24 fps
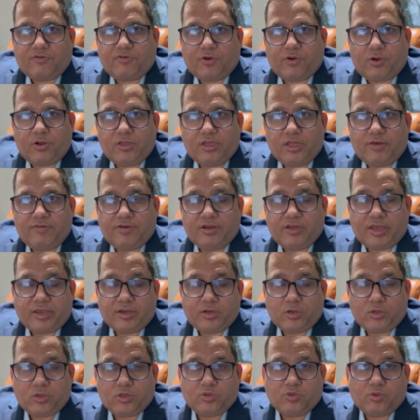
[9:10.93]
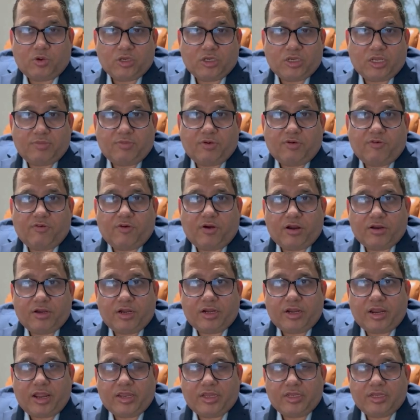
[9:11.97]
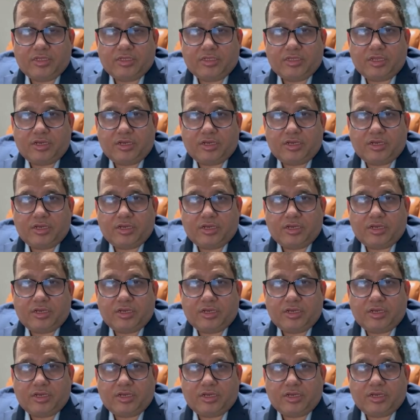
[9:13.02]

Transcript: of all, they will diagnose what type of heart attack is.